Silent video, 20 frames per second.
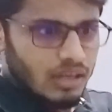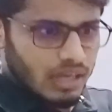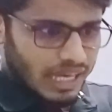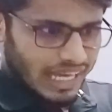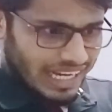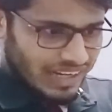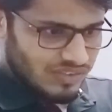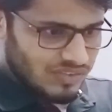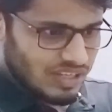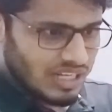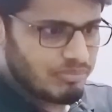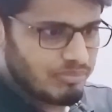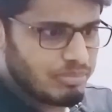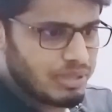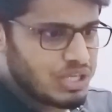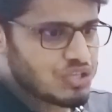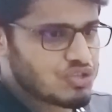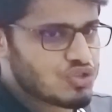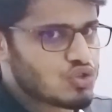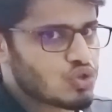it will
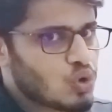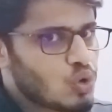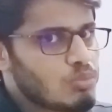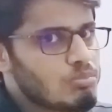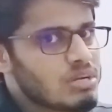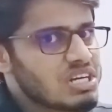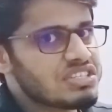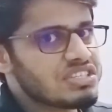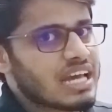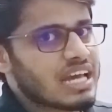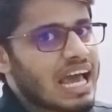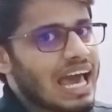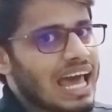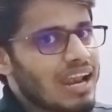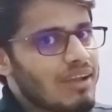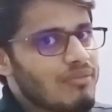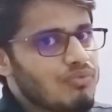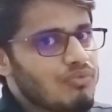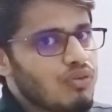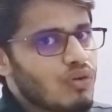be so much
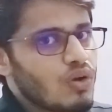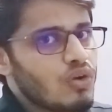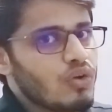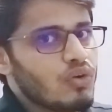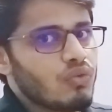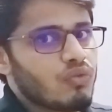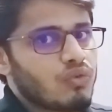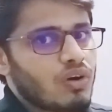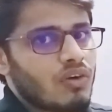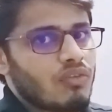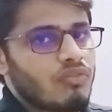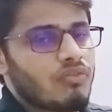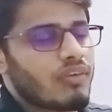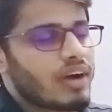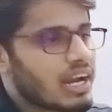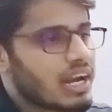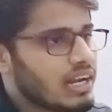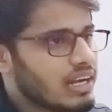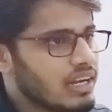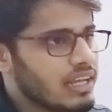helpful for
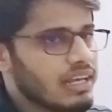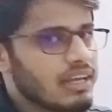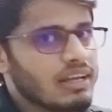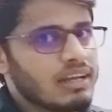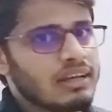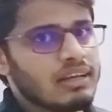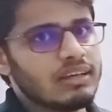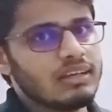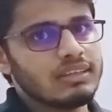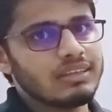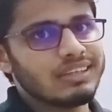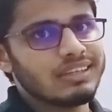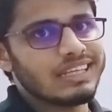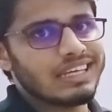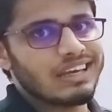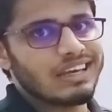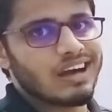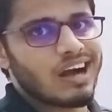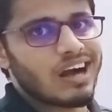finding the